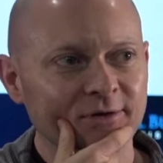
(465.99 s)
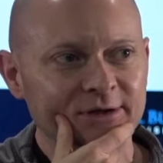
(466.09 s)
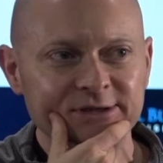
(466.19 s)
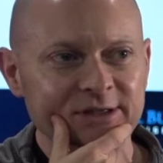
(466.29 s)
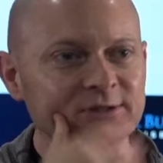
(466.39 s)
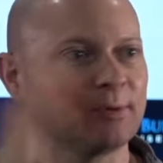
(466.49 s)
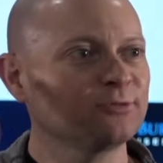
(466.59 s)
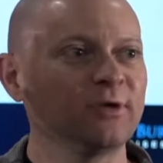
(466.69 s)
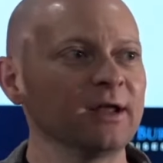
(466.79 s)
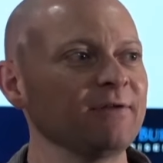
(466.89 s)
He said, this is the
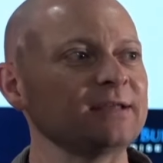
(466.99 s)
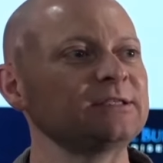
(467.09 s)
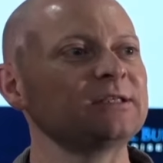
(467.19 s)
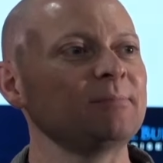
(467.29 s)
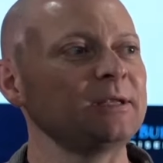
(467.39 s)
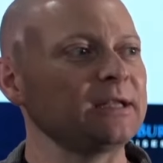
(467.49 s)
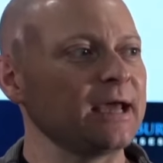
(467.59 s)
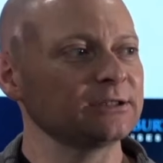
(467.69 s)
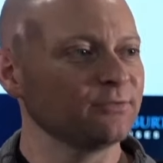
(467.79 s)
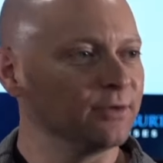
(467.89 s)
most fun I've had since I've been to
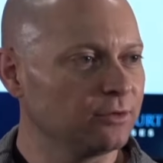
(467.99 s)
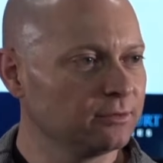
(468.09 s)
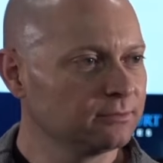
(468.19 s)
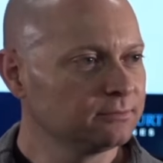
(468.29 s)
Nashville.